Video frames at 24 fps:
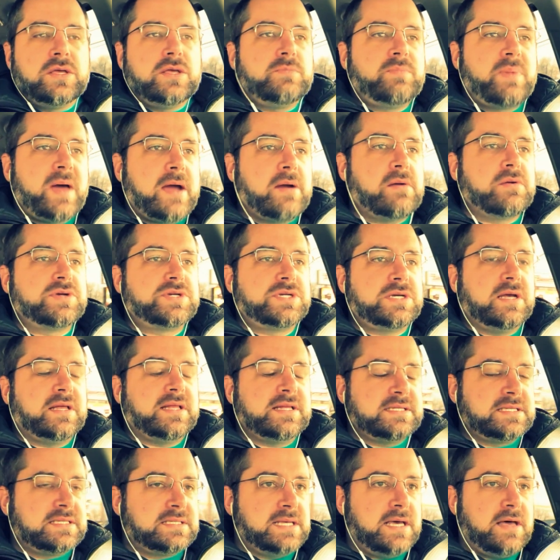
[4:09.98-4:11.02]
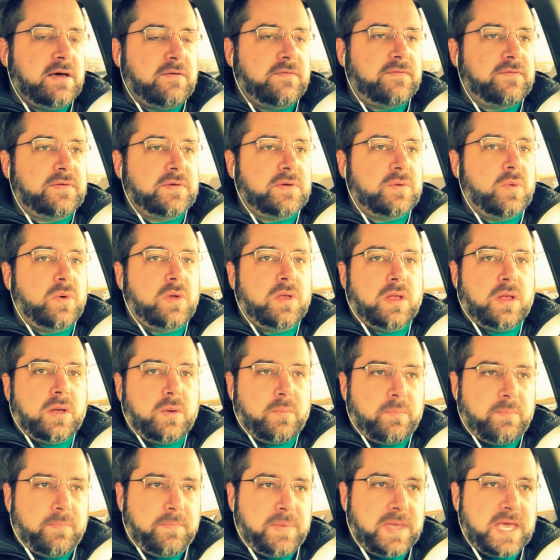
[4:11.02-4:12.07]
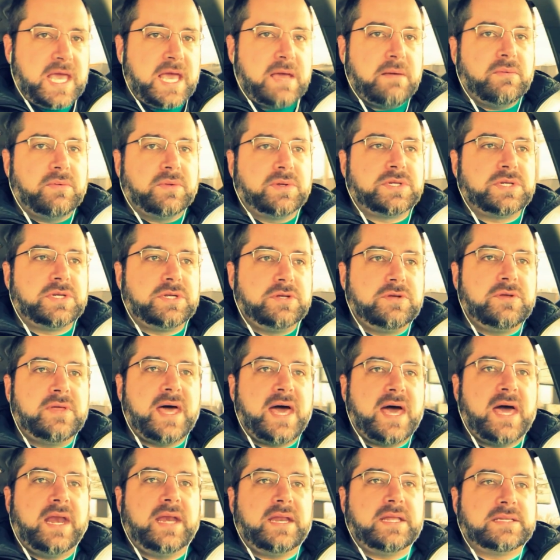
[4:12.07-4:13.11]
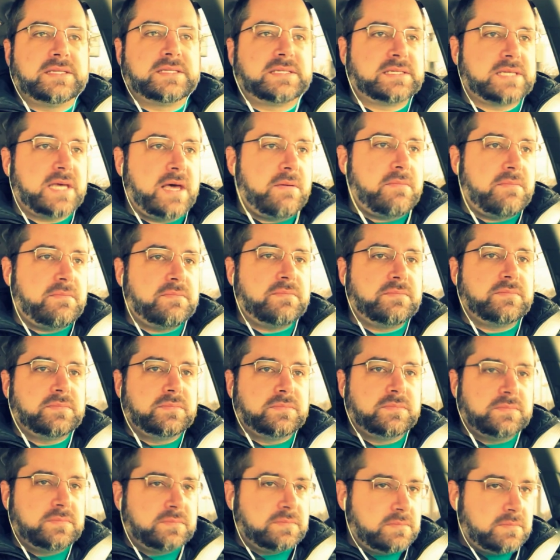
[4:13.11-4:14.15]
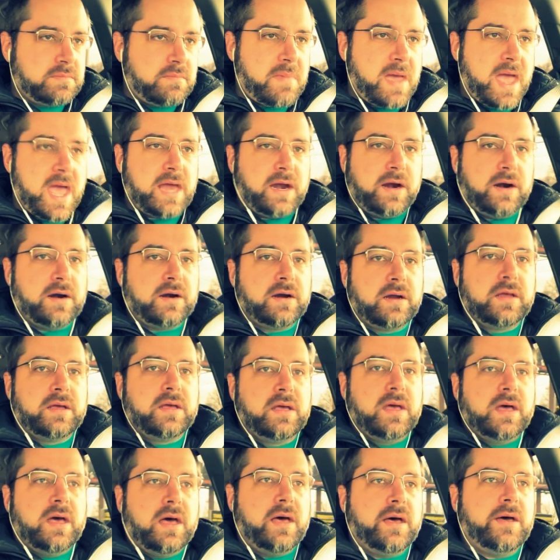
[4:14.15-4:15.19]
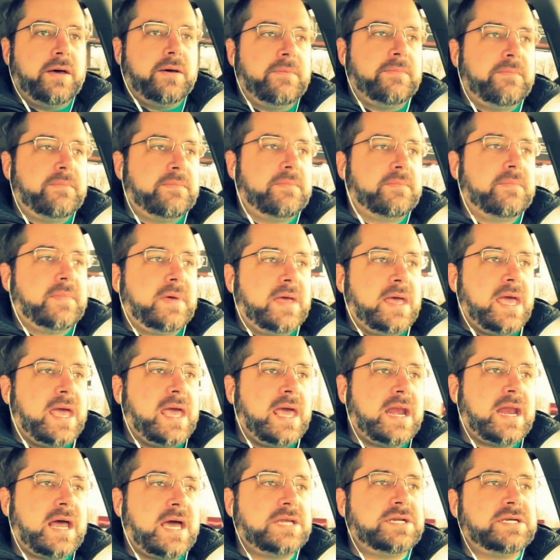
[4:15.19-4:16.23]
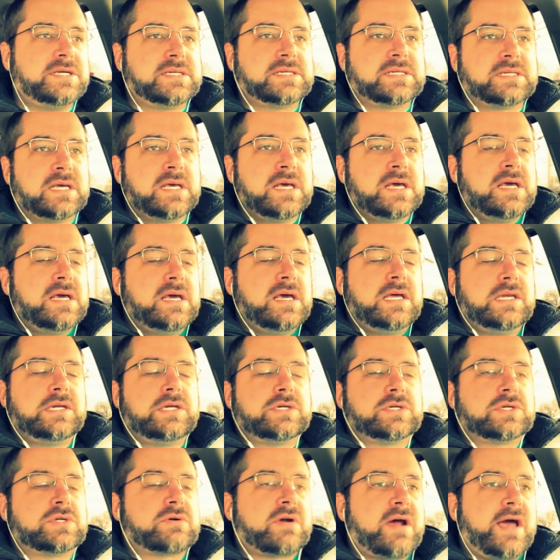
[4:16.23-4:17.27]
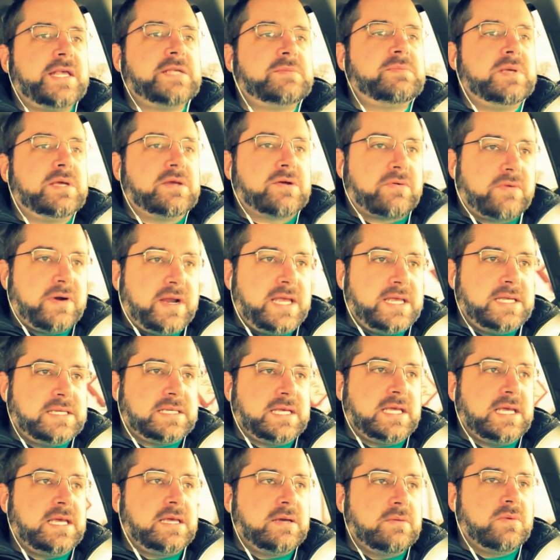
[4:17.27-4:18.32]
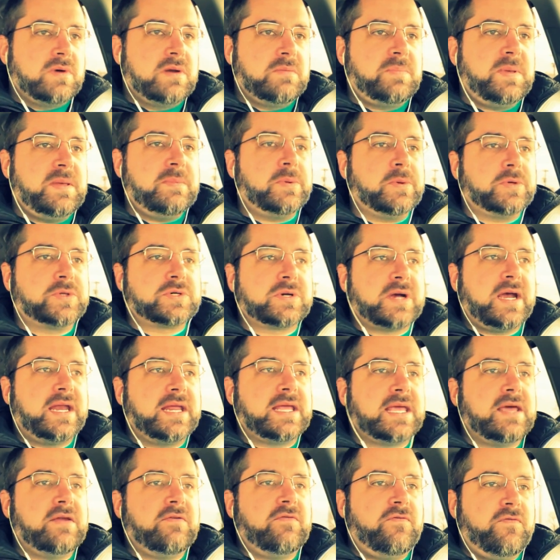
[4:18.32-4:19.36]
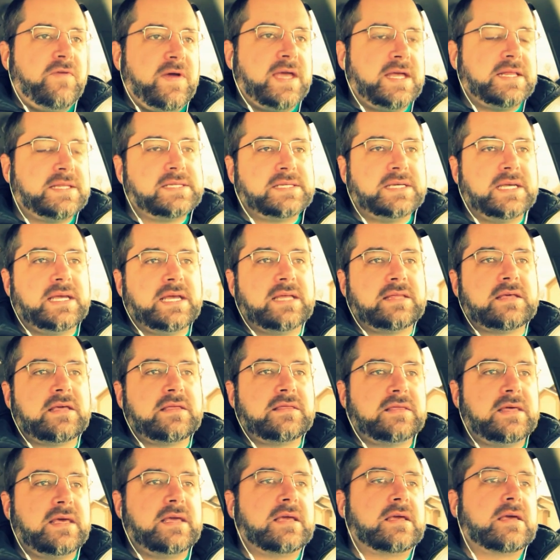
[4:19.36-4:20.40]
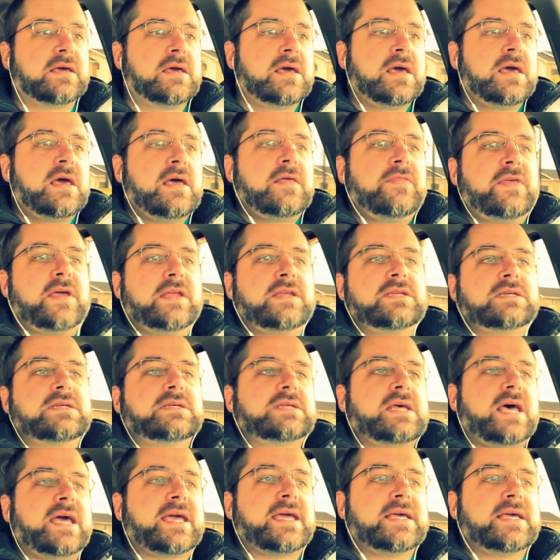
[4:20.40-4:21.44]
PowerShell itself will be able to do that in some manner. And it just drives me crazy when people try to get fancy, and they just